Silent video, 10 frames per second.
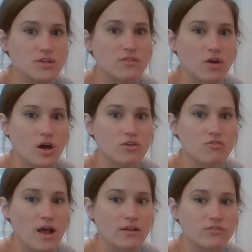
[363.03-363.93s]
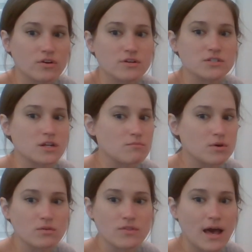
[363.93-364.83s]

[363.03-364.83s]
and the contractor is going to build the